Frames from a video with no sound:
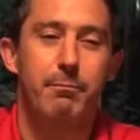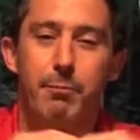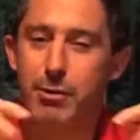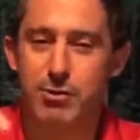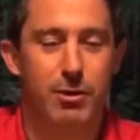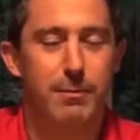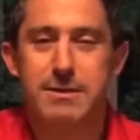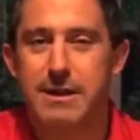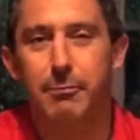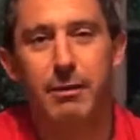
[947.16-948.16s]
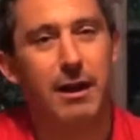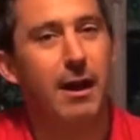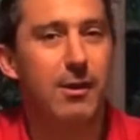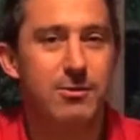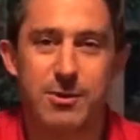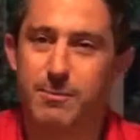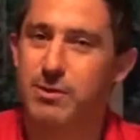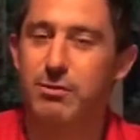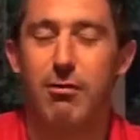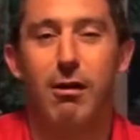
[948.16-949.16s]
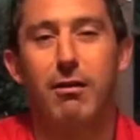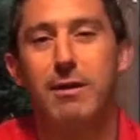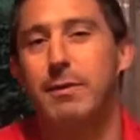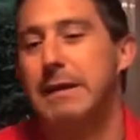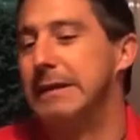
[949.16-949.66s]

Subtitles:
Post your comments down below. Subscribe.